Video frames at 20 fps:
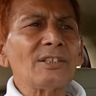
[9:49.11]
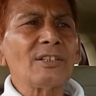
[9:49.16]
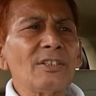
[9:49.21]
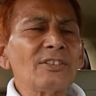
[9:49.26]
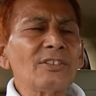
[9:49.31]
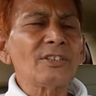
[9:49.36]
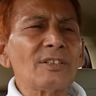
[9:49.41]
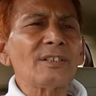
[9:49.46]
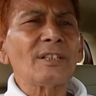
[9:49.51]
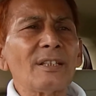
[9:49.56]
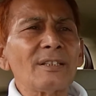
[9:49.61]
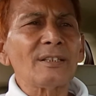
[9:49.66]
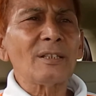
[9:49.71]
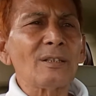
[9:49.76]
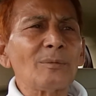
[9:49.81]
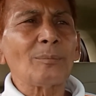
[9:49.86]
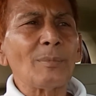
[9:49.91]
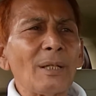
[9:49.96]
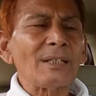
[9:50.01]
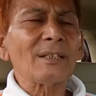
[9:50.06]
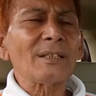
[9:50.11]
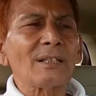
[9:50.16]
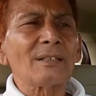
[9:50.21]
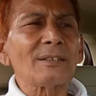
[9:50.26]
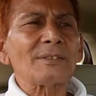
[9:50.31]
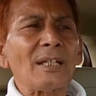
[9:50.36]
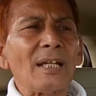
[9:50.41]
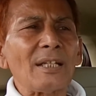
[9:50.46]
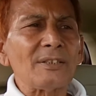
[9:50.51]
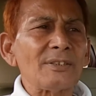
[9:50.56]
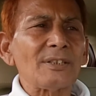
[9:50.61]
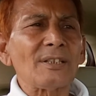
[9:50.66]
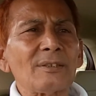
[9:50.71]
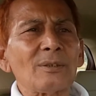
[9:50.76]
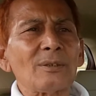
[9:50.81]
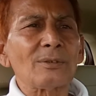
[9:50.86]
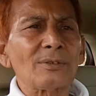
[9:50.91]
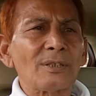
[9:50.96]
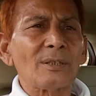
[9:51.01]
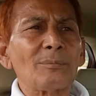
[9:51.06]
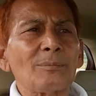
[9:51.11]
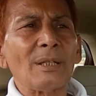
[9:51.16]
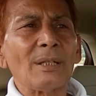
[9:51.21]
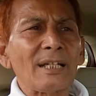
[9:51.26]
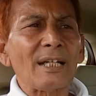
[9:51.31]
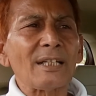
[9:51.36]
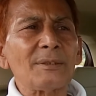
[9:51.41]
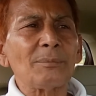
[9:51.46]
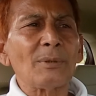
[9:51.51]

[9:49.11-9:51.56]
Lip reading: academics? Academia,